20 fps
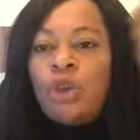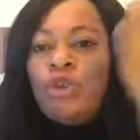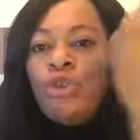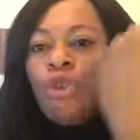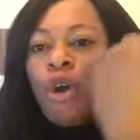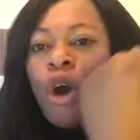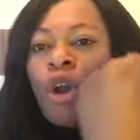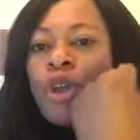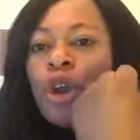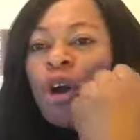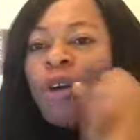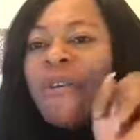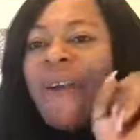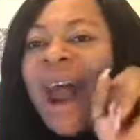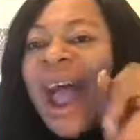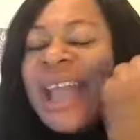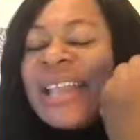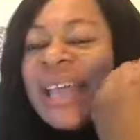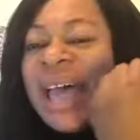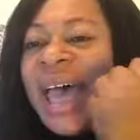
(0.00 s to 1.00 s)
On your
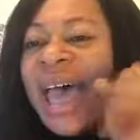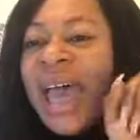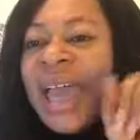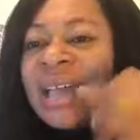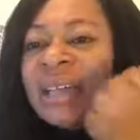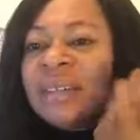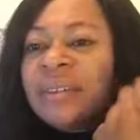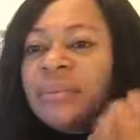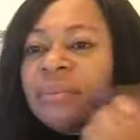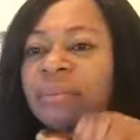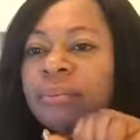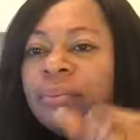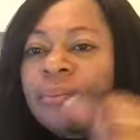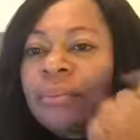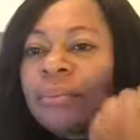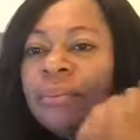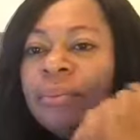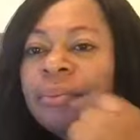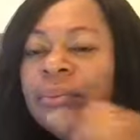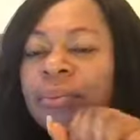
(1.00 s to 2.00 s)
right hand,
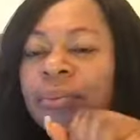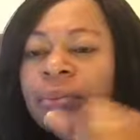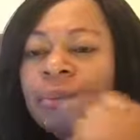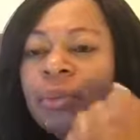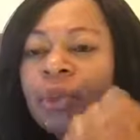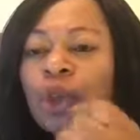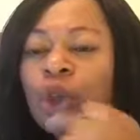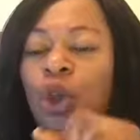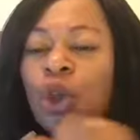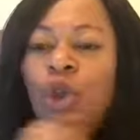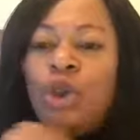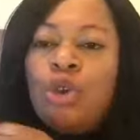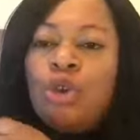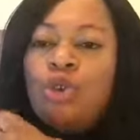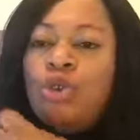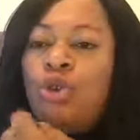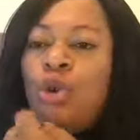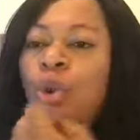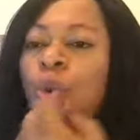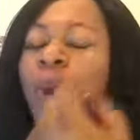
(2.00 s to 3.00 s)
you